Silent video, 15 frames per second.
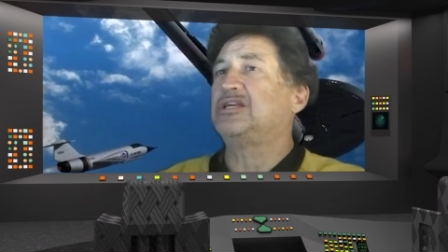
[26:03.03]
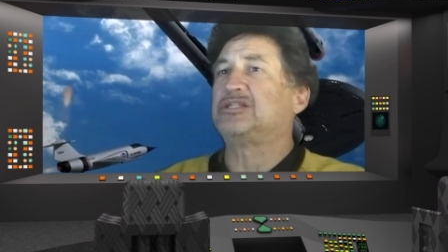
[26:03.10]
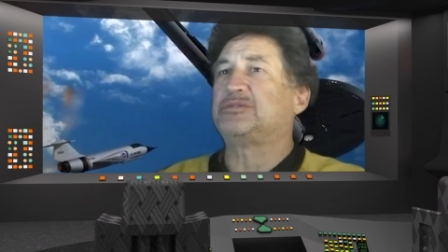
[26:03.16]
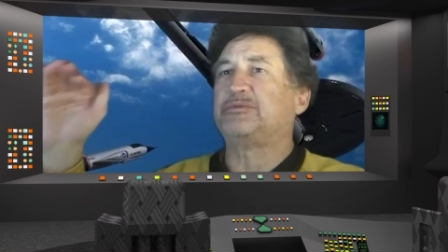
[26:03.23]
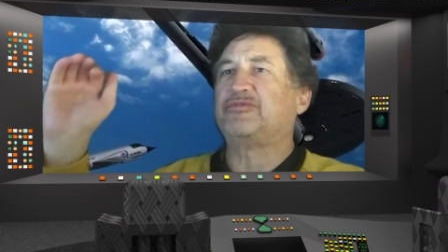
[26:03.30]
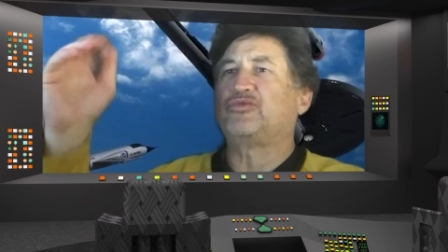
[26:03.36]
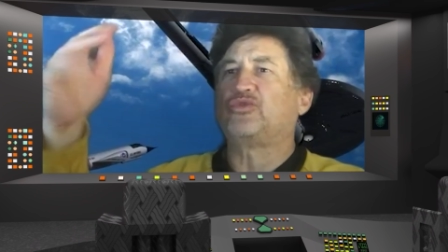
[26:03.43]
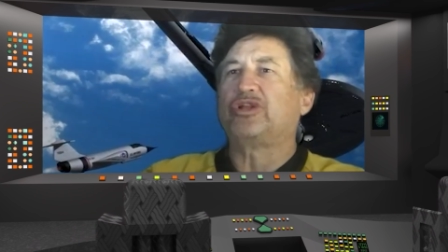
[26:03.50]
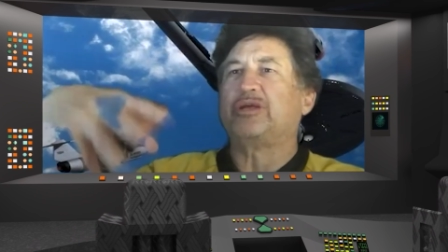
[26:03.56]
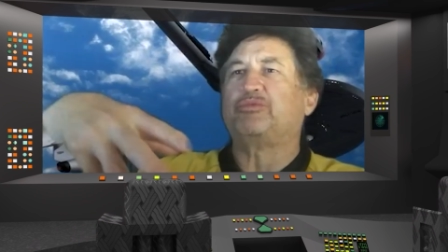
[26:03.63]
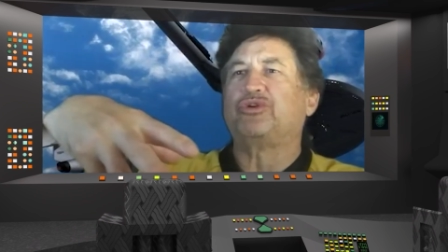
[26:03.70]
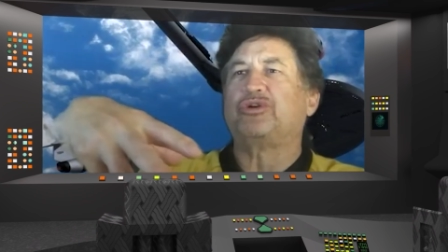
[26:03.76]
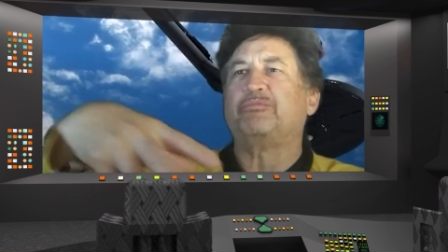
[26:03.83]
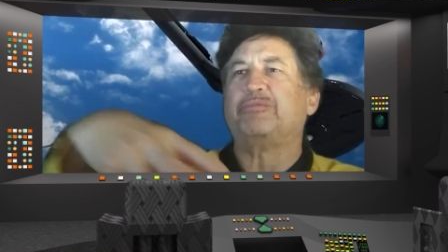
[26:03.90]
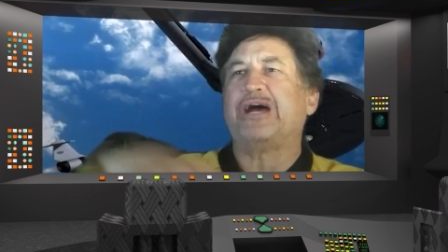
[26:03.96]
It's before they
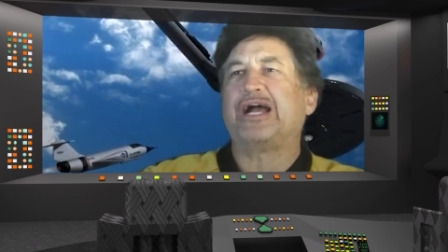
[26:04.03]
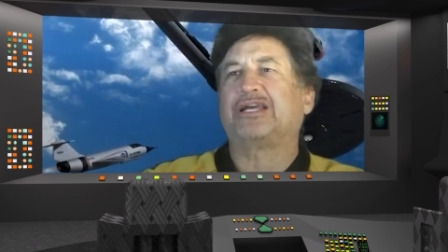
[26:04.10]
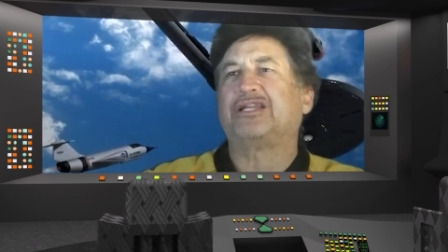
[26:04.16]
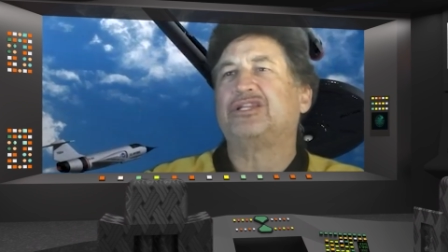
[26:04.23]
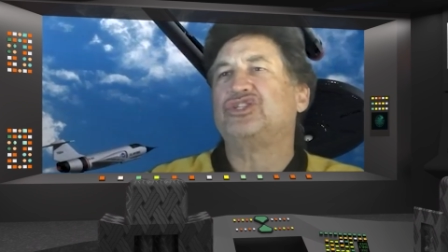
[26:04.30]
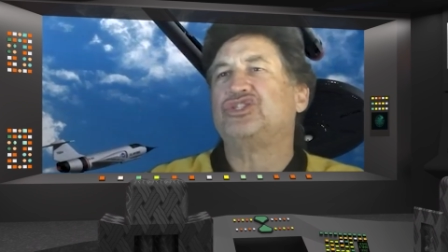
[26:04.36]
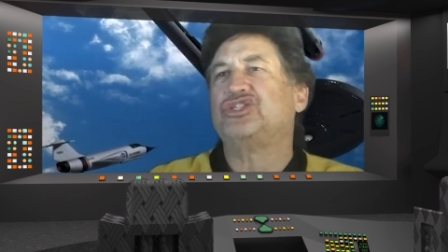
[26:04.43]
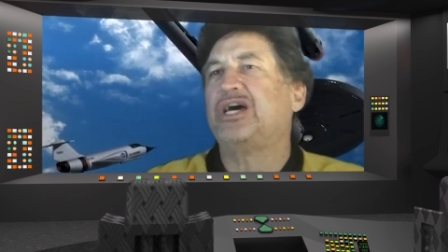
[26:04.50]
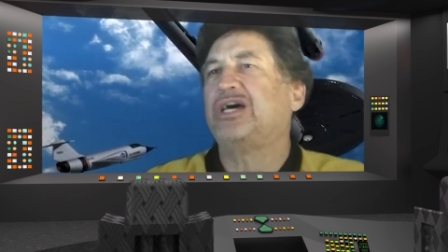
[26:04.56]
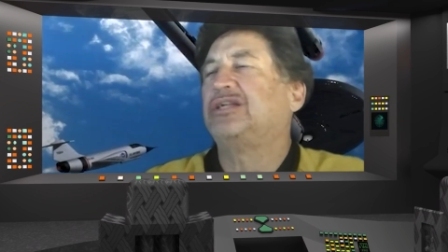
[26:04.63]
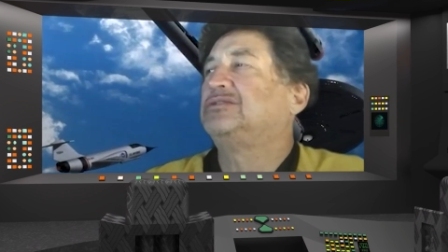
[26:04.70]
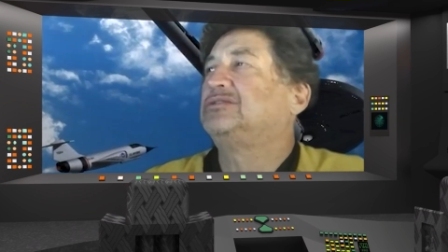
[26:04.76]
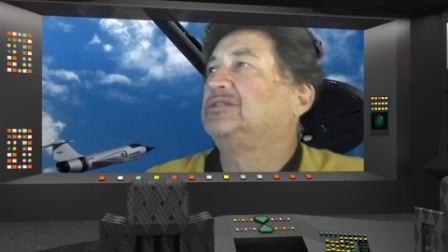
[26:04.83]
put him back in the jet.